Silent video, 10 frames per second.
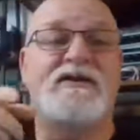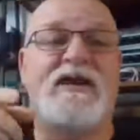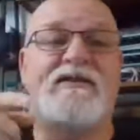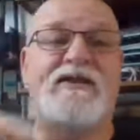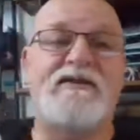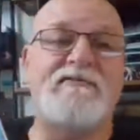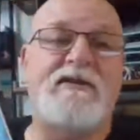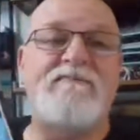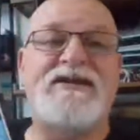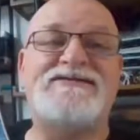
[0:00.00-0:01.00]
Yeah, they
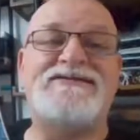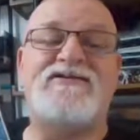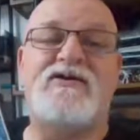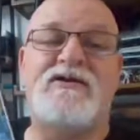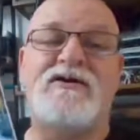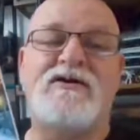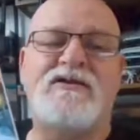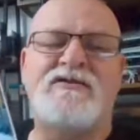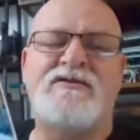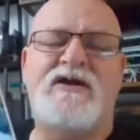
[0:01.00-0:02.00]
based it
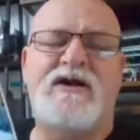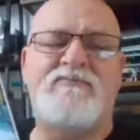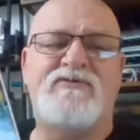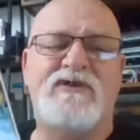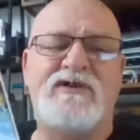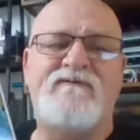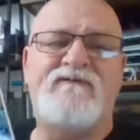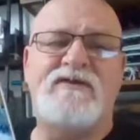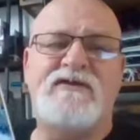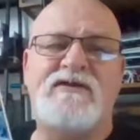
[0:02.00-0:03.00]
on, I
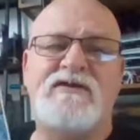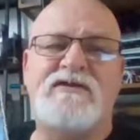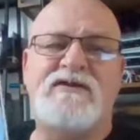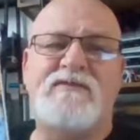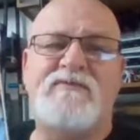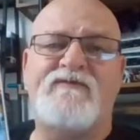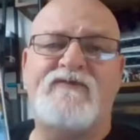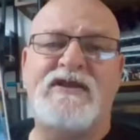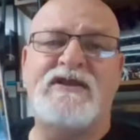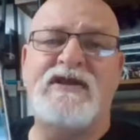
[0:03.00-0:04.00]
believe, the number of
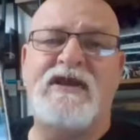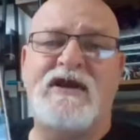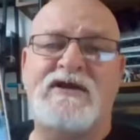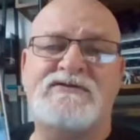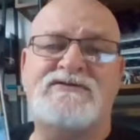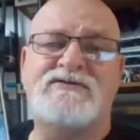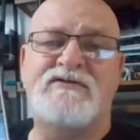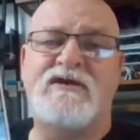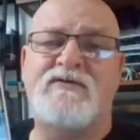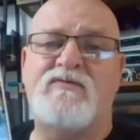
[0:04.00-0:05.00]
ENIACs
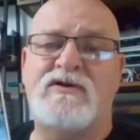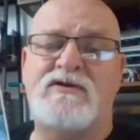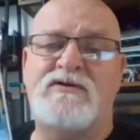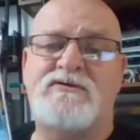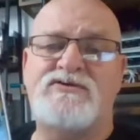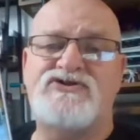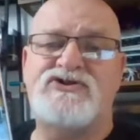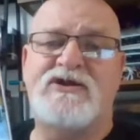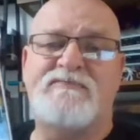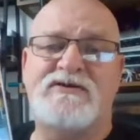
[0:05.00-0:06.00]
that were
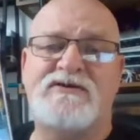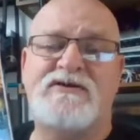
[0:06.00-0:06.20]
shipped,